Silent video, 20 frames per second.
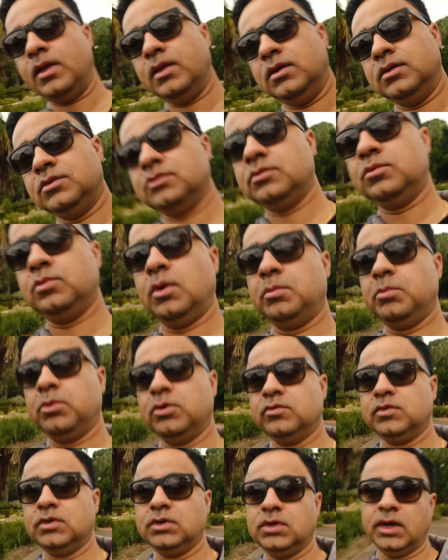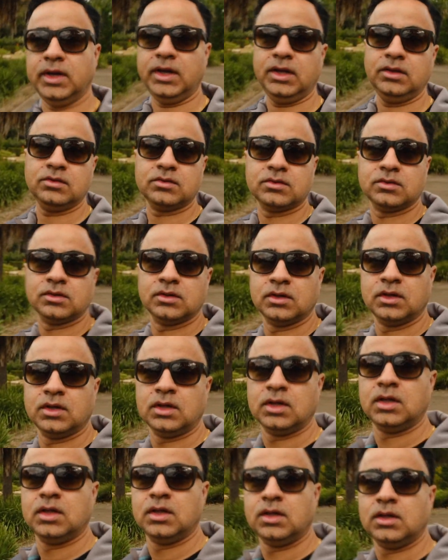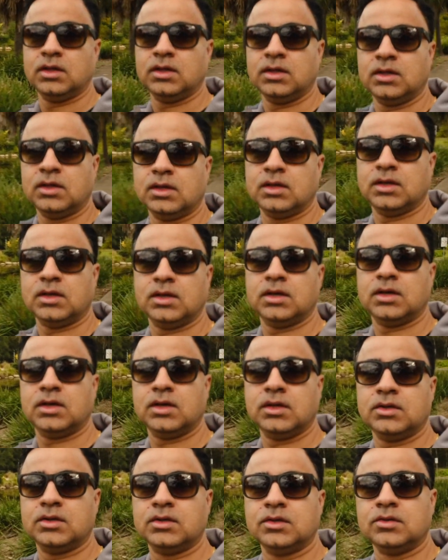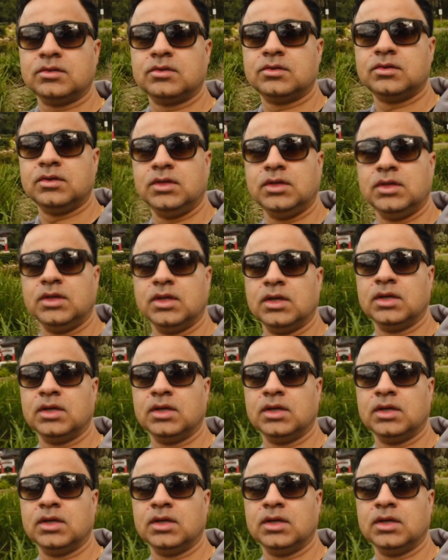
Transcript: Swap over hands. You can see